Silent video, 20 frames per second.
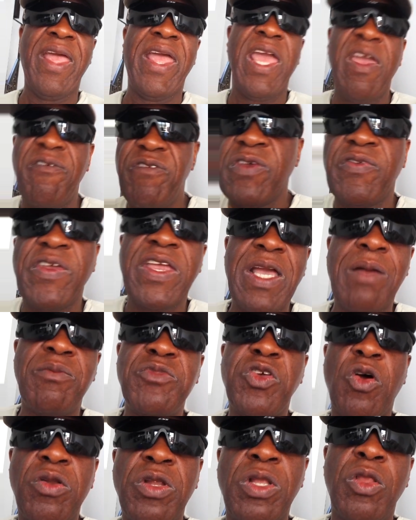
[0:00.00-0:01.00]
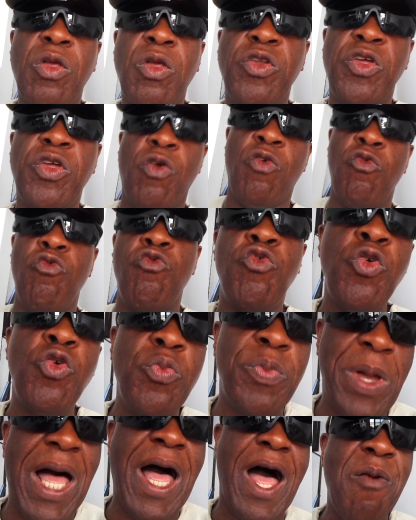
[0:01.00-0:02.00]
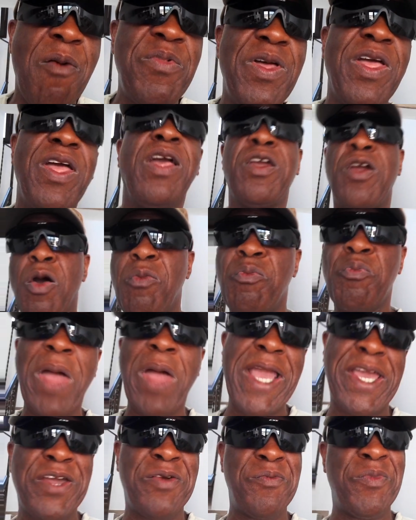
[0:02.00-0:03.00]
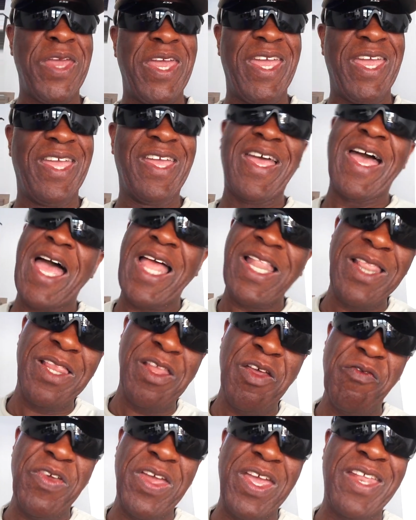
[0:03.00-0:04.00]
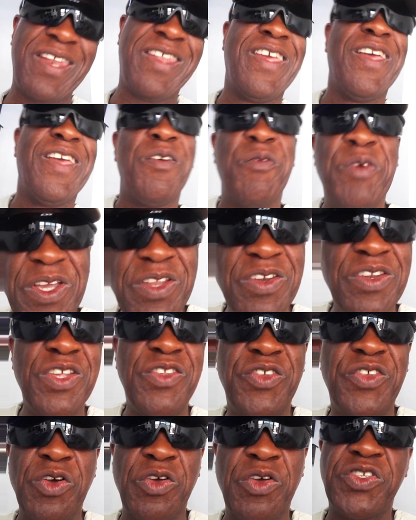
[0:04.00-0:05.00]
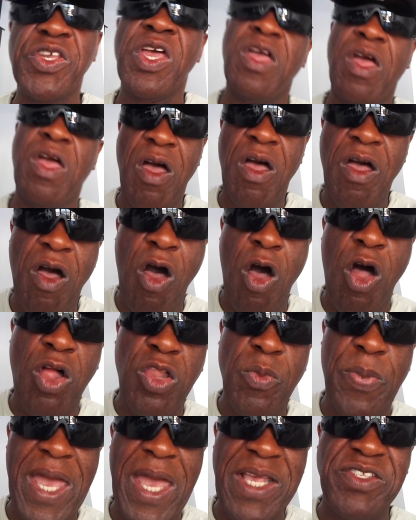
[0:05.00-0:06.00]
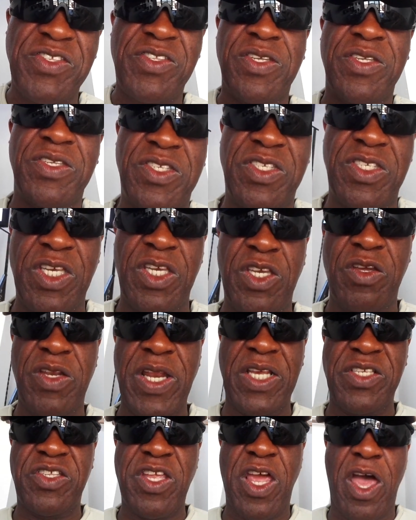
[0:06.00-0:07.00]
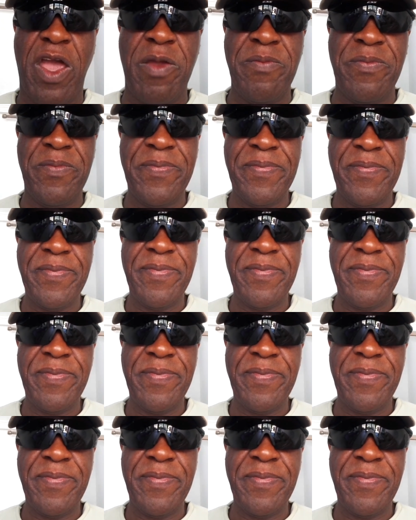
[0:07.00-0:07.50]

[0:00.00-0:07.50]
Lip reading: If you think I'm talking a load of rhubarb, come back at me. I love it. We can discuss. All the best. See you next time.